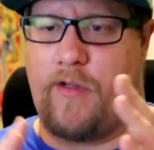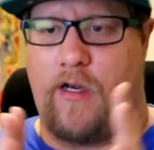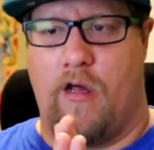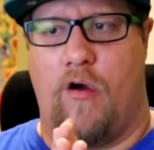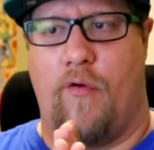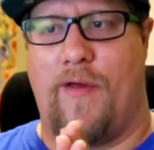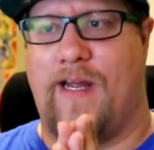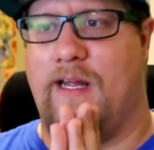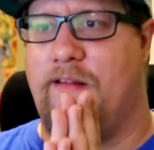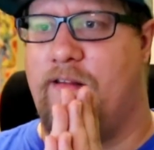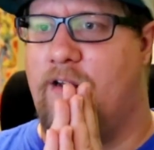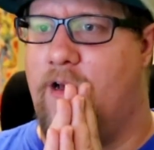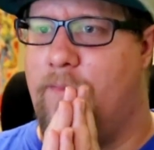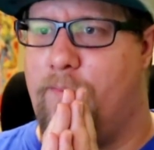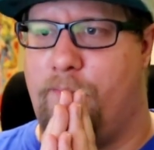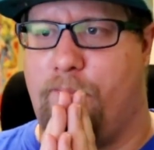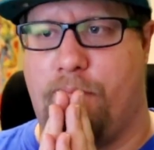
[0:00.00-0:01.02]
You know, they ended
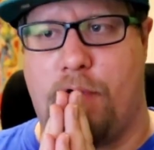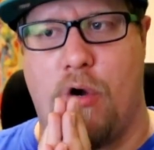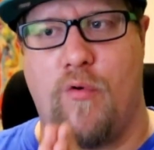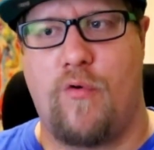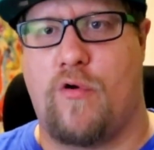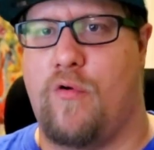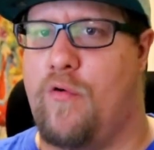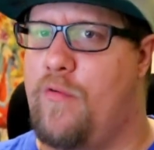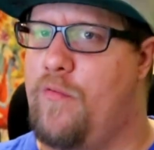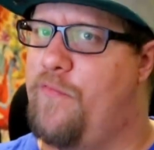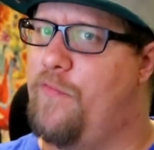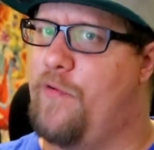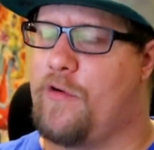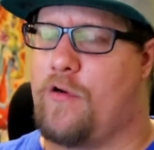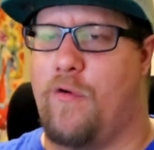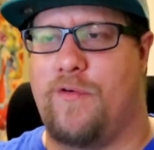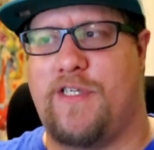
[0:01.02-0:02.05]
up,
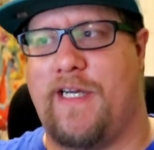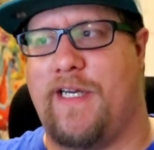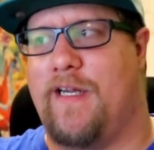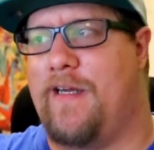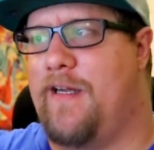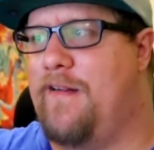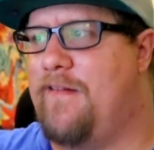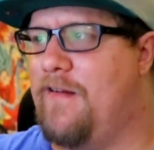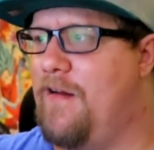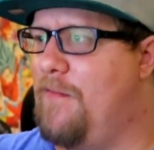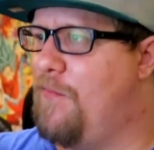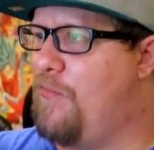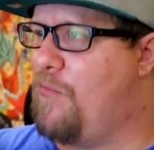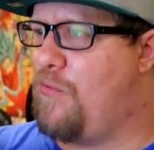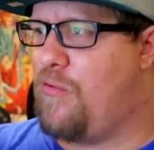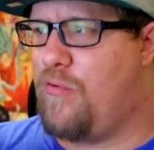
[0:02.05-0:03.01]
Gogeta ends up,